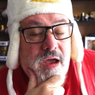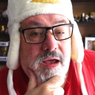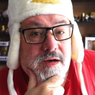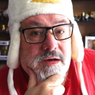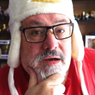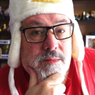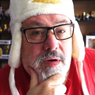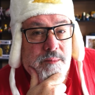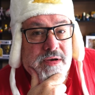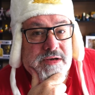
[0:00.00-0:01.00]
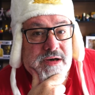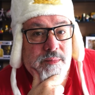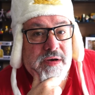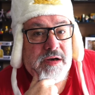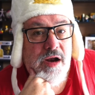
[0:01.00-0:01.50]
hat, um, I picked it
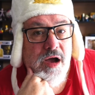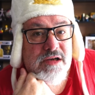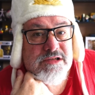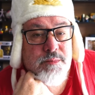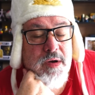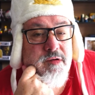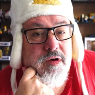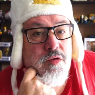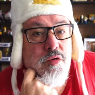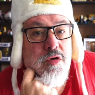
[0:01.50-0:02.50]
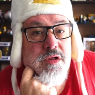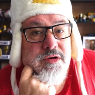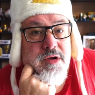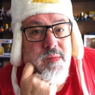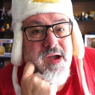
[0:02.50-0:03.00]
up in an ice bar in
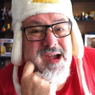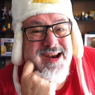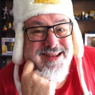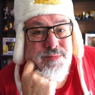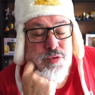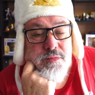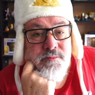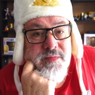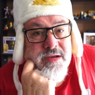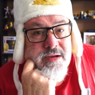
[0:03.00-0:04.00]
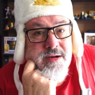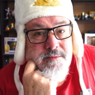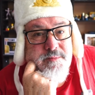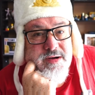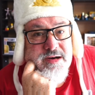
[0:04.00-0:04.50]
Auckland on my honeymoon.
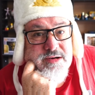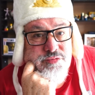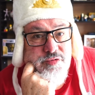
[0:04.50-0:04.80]
But it's